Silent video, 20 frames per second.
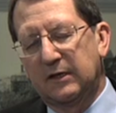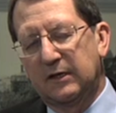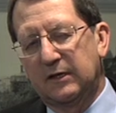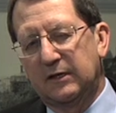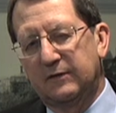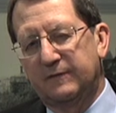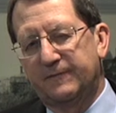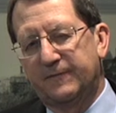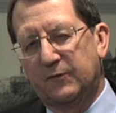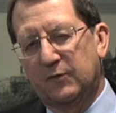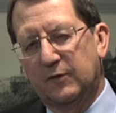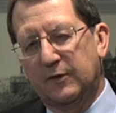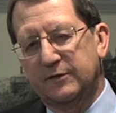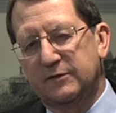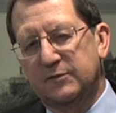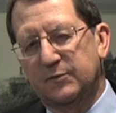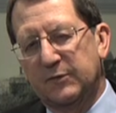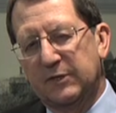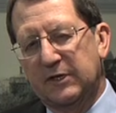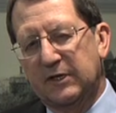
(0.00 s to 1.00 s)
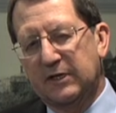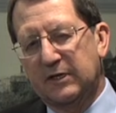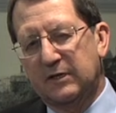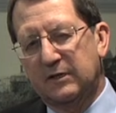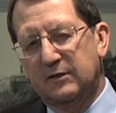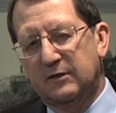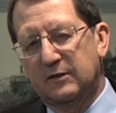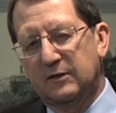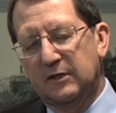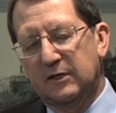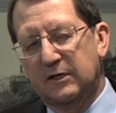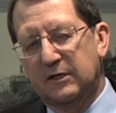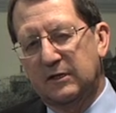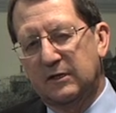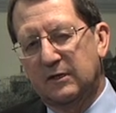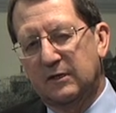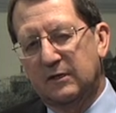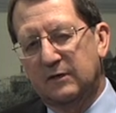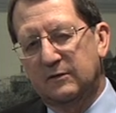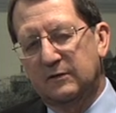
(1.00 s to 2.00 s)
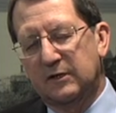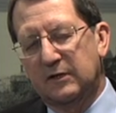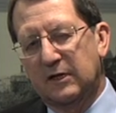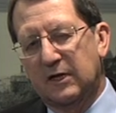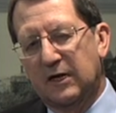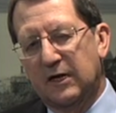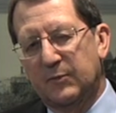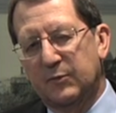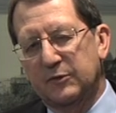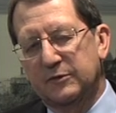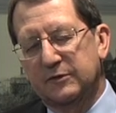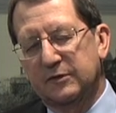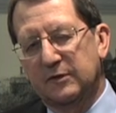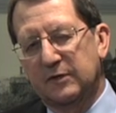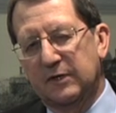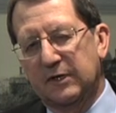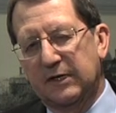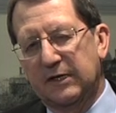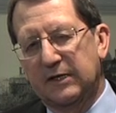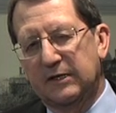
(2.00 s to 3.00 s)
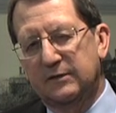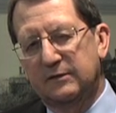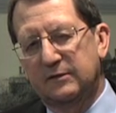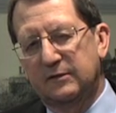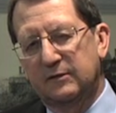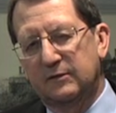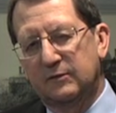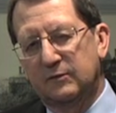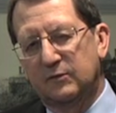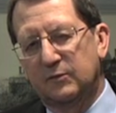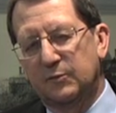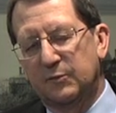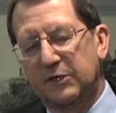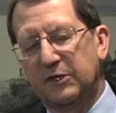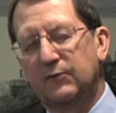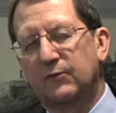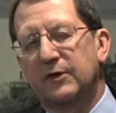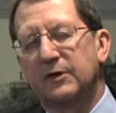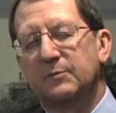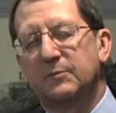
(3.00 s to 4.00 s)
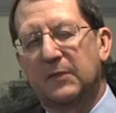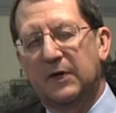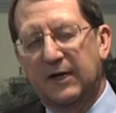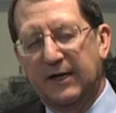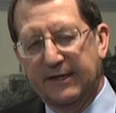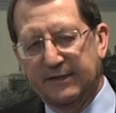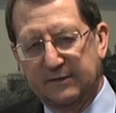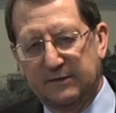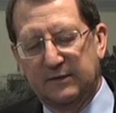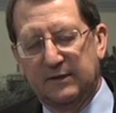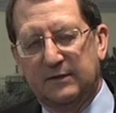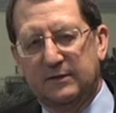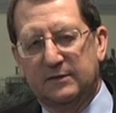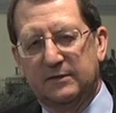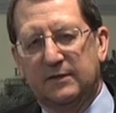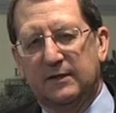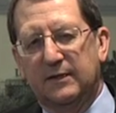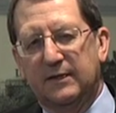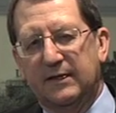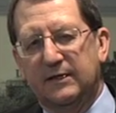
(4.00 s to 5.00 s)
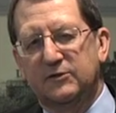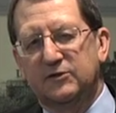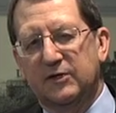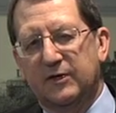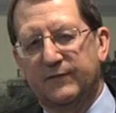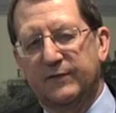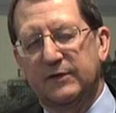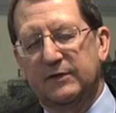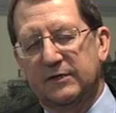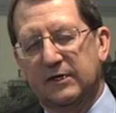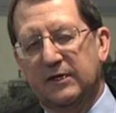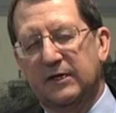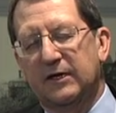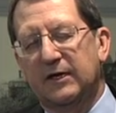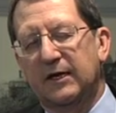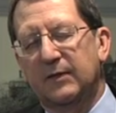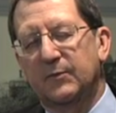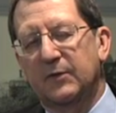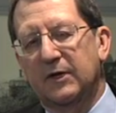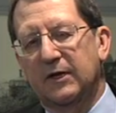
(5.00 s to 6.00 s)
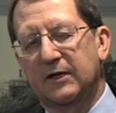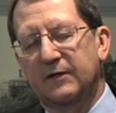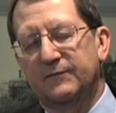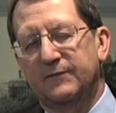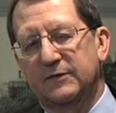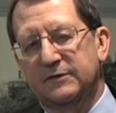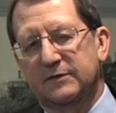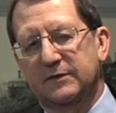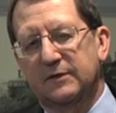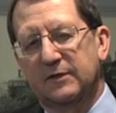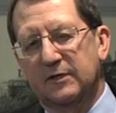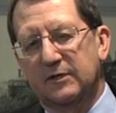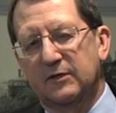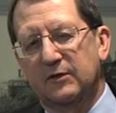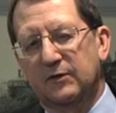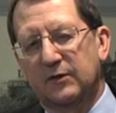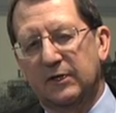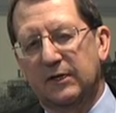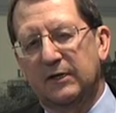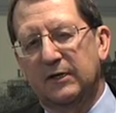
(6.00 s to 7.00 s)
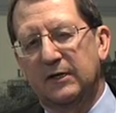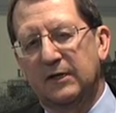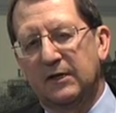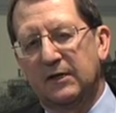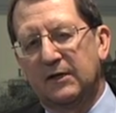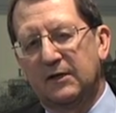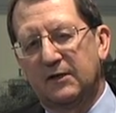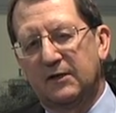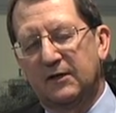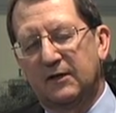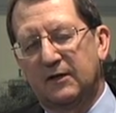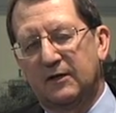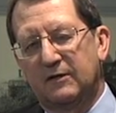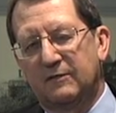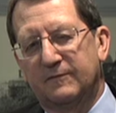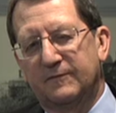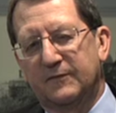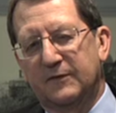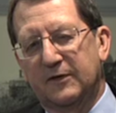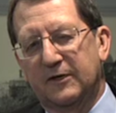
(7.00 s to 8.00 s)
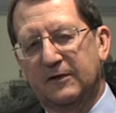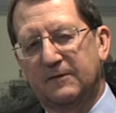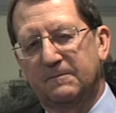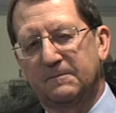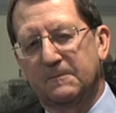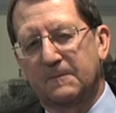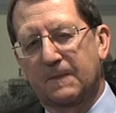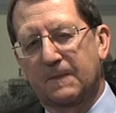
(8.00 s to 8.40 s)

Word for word: It affords me the, uh, the opportunity to be reminded uh, each and every time I visit the unit of uh,